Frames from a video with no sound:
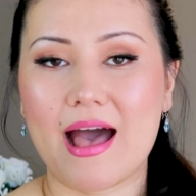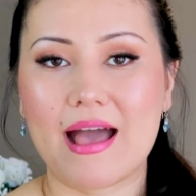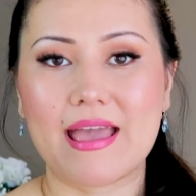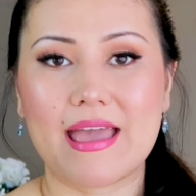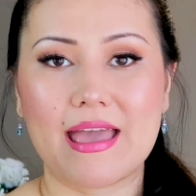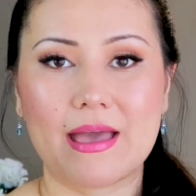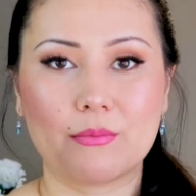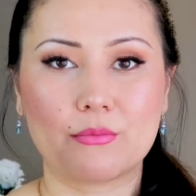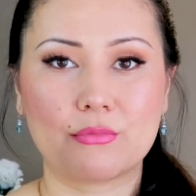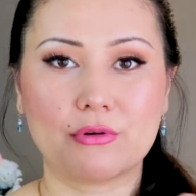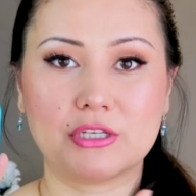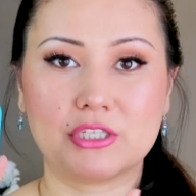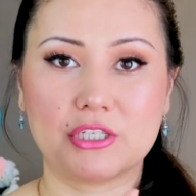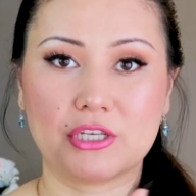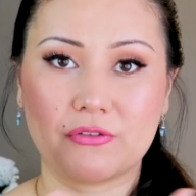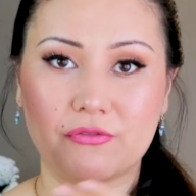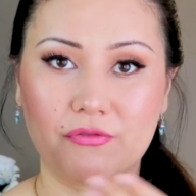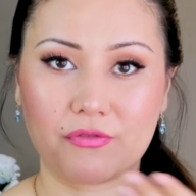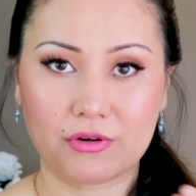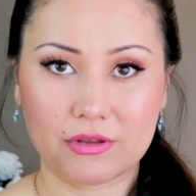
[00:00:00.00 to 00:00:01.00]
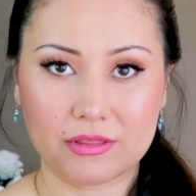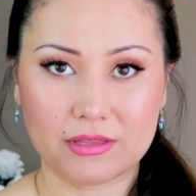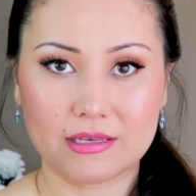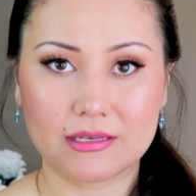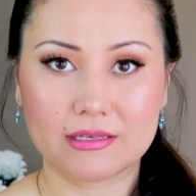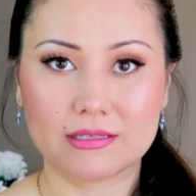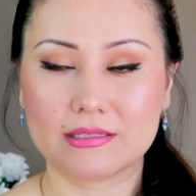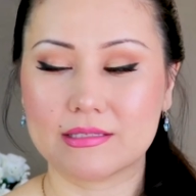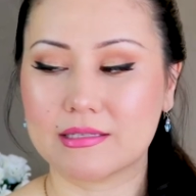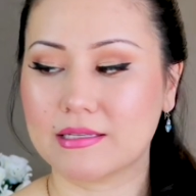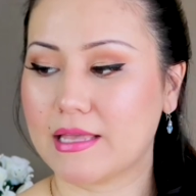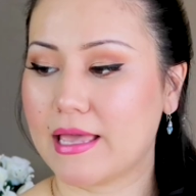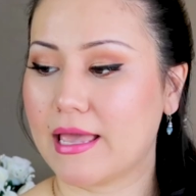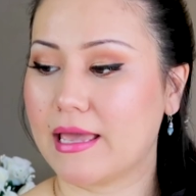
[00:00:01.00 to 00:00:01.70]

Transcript: I am reaching for this.